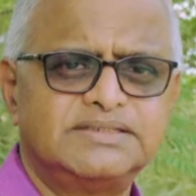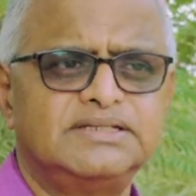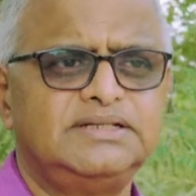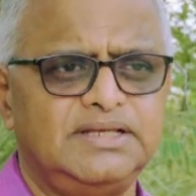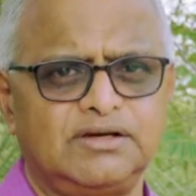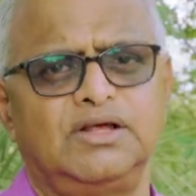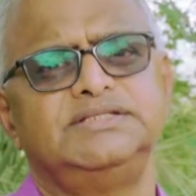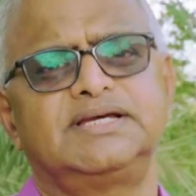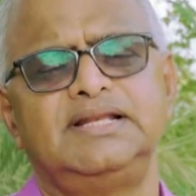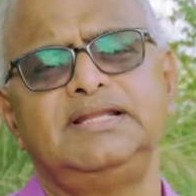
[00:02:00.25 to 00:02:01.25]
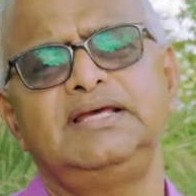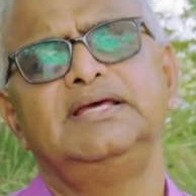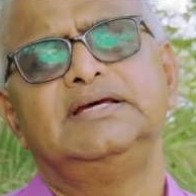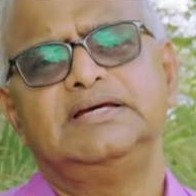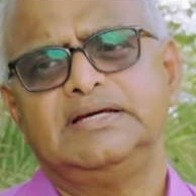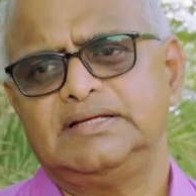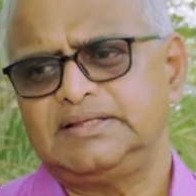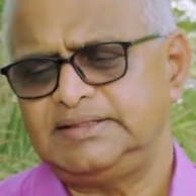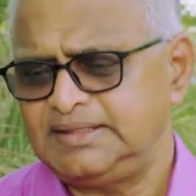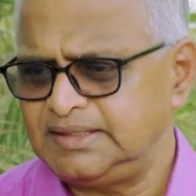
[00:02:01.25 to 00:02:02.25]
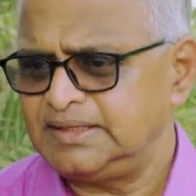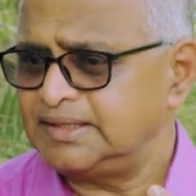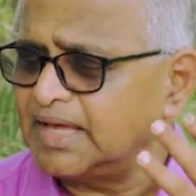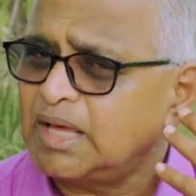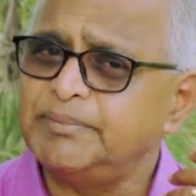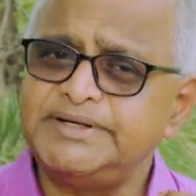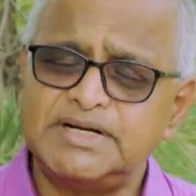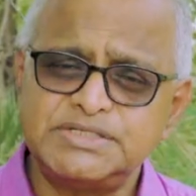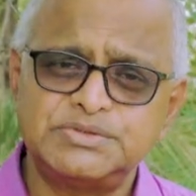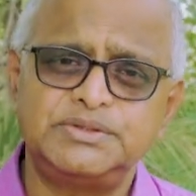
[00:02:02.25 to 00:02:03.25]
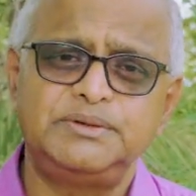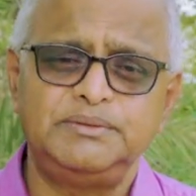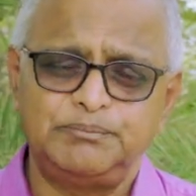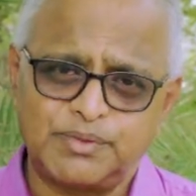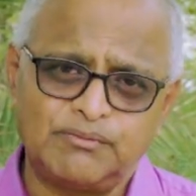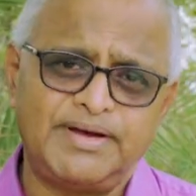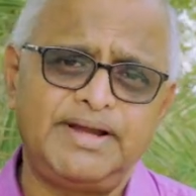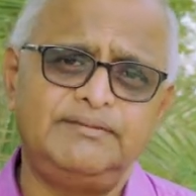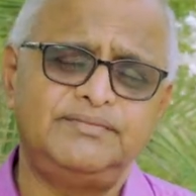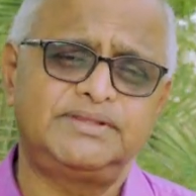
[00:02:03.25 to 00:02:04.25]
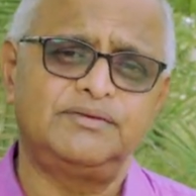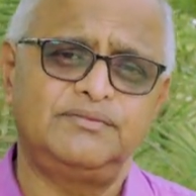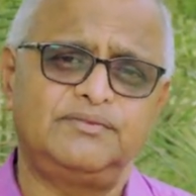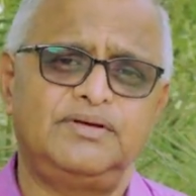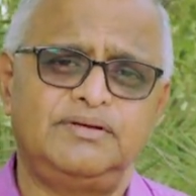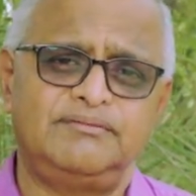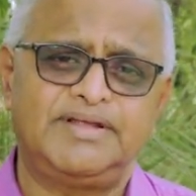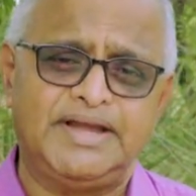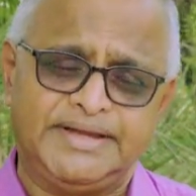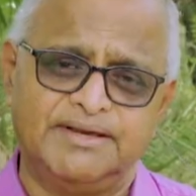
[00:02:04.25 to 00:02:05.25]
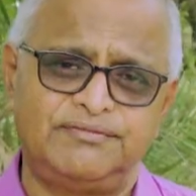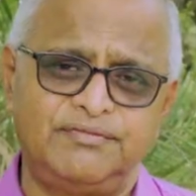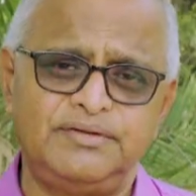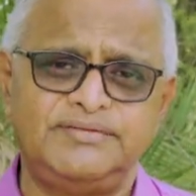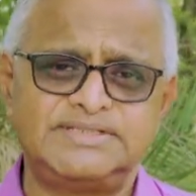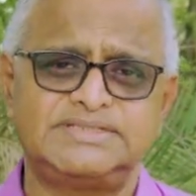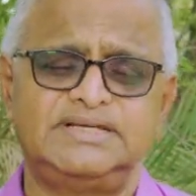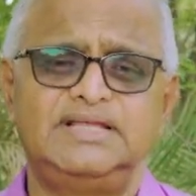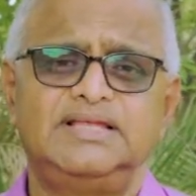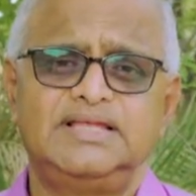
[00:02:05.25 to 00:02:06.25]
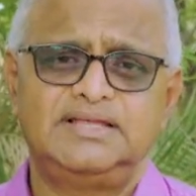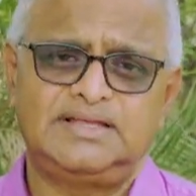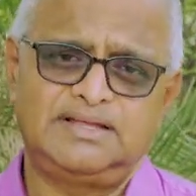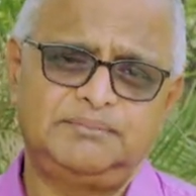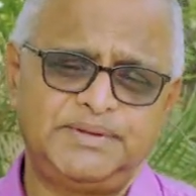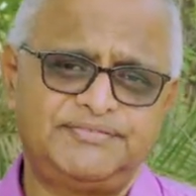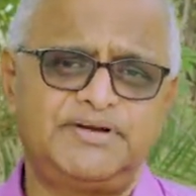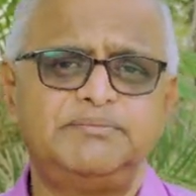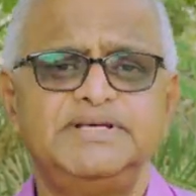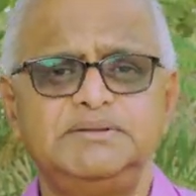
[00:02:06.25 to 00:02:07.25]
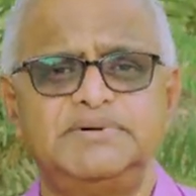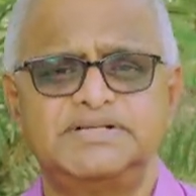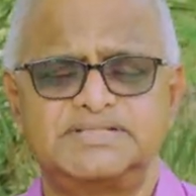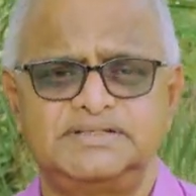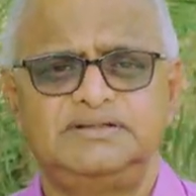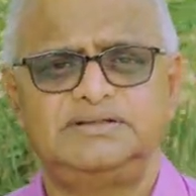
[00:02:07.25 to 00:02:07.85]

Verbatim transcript: actually ecologically the habitat should provide with a uh, variety of food which uh, preferred by the birds.